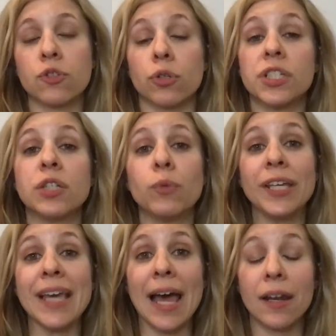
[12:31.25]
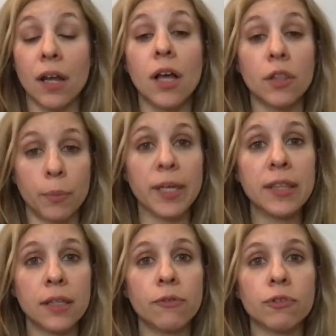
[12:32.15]
Or did we get, the big
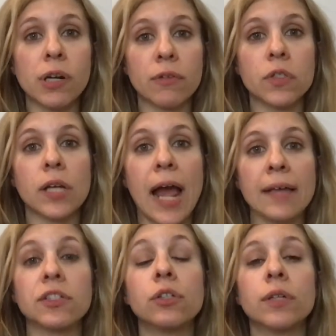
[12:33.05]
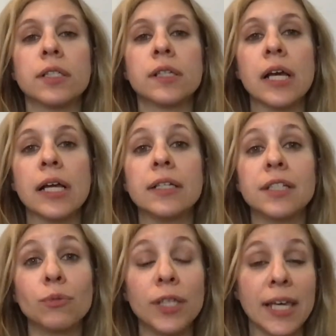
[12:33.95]
thing the photographer is going to ask you is,
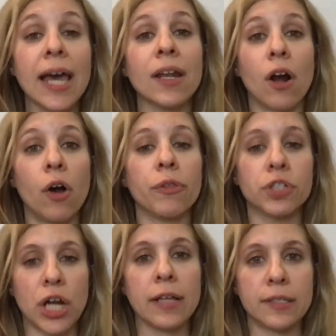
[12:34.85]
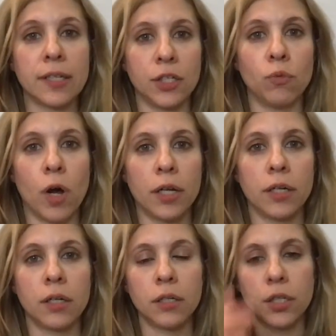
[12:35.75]
did we get all the shots that you want?
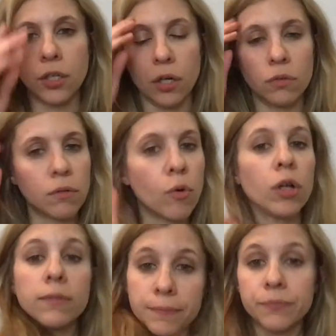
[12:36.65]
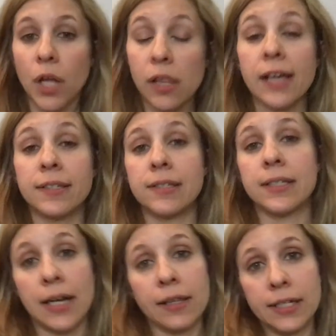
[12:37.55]
Well, Alexis
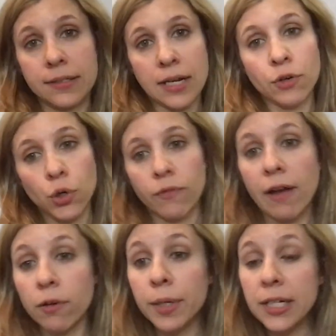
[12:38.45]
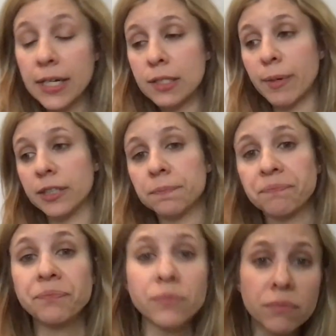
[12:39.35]
did, at least. I don't know if everybody does, but
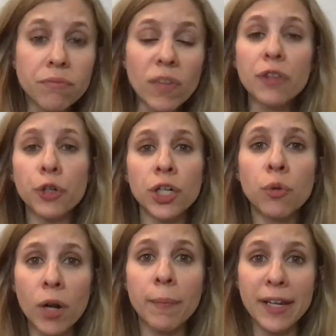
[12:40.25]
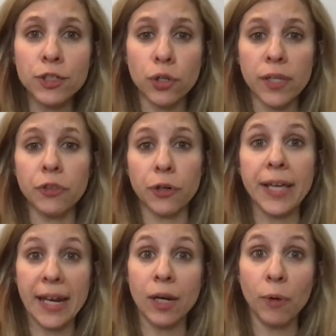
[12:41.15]
they're going to want to make sure that they're
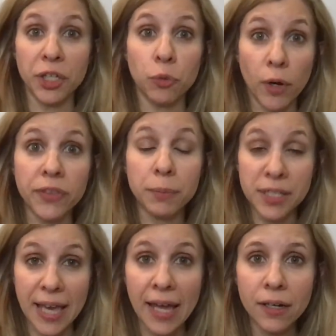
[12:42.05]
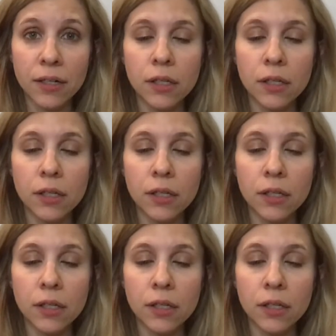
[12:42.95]
getting what you want them to get.